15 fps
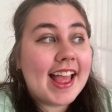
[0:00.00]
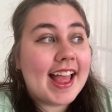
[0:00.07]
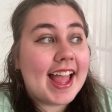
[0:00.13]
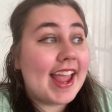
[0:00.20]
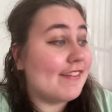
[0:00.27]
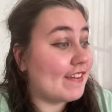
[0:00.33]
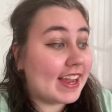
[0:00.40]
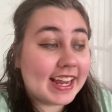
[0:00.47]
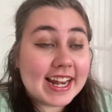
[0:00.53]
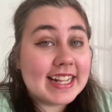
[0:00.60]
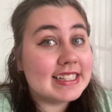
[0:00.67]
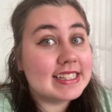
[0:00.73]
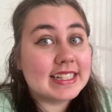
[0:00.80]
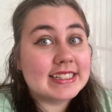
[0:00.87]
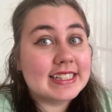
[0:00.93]
If I can hit
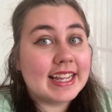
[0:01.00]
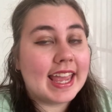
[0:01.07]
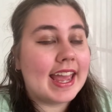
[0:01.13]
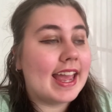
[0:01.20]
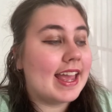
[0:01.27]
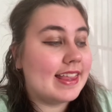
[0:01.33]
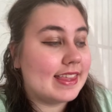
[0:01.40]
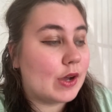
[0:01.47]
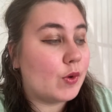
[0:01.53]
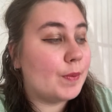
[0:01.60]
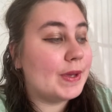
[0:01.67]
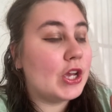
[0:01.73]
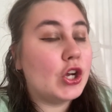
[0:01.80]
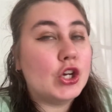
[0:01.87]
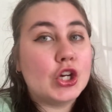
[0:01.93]
60k, that will
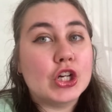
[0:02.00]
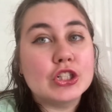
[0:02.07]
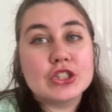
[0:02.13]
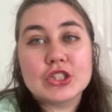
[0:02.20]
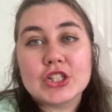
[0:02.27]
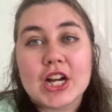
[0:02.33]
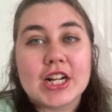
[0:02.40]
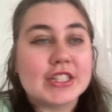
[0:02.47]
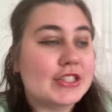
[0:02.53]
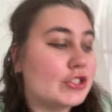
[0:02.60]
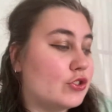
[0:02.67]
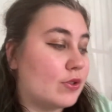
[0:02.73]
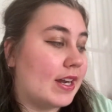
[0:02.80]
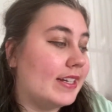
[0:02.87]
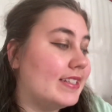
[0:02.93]
be a good start to
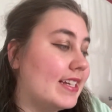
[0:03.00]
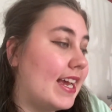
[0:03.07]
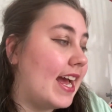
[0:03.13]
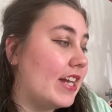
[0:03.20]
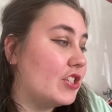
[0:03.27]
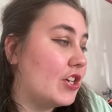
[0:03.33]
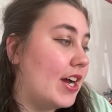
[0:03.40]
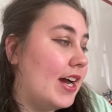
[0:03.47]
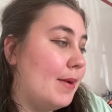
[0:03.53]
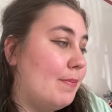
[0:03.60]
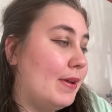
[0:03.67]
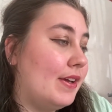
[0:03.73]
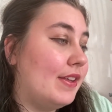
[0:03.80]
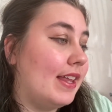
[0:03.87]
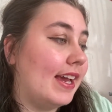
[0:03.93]
trying to catch up.
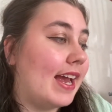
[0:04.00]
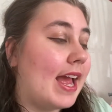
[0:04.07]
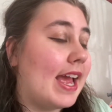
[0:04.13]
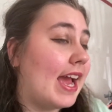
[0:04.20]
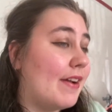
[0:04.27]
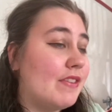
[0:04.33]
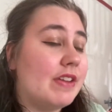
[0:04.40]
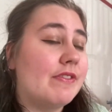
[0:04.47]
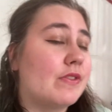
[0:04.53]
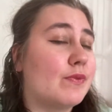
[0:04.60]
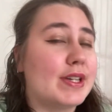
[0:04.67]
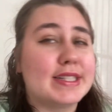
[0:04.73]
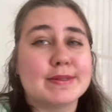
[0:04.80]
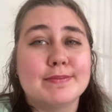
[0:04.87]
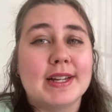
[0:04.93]
Like, I haven't even
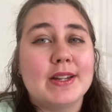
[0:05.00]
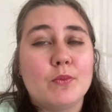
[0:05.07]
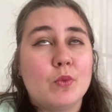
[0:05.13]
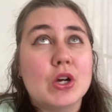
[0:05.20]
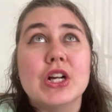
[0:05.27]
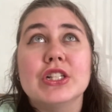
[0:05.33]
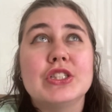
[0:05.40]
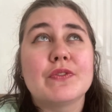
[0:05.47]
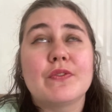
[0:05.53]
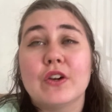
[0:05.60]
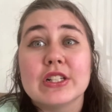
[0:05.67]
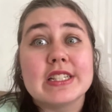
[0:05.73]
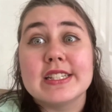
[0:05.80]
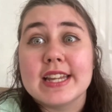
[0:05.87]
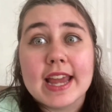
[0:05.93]
written my words for
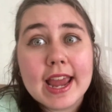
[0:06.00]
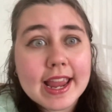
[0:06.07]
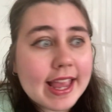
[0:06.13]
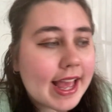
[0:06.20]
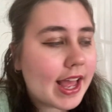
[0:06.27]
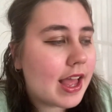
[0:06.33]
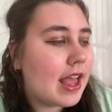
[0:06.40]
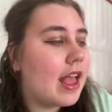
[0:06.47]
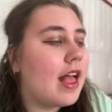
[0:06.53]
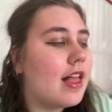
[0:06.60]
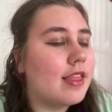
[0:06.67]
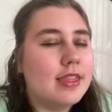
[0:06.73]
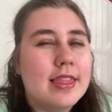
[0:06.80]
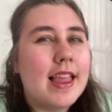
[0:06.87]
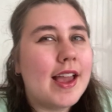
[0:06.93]
today yet,
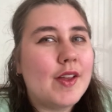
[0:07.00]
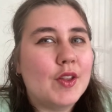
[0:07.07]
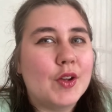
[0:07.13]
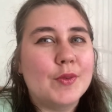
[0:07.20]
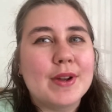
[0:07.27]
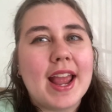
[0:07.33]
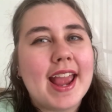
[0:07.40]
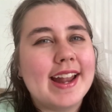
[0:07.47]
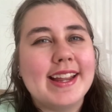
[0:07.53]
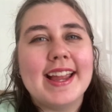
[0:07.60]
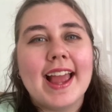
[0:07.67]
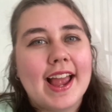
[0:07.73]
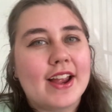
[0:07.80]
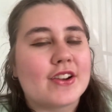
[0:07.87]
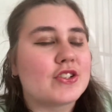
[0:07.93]
let alone any
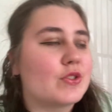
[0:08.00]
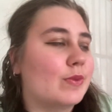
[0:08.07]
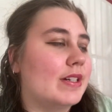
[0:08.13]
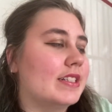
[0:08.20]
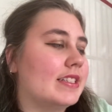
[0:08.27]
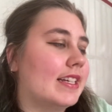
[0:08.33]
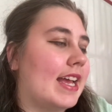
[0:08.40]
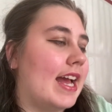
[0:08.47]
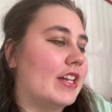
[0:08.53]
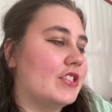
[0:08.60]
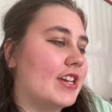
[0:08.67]
extra words to catch